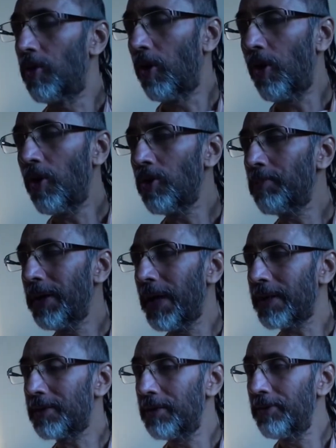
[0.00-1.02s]
All my
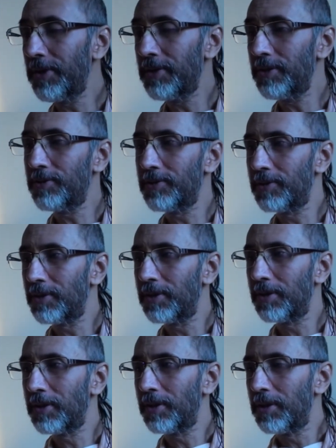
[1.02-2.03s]
activities
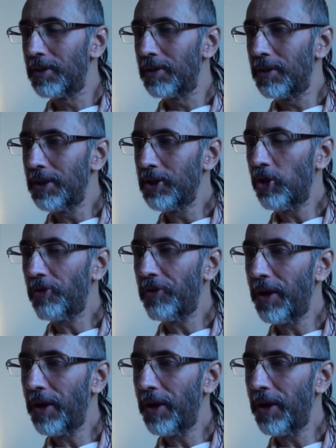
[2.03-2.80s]
in your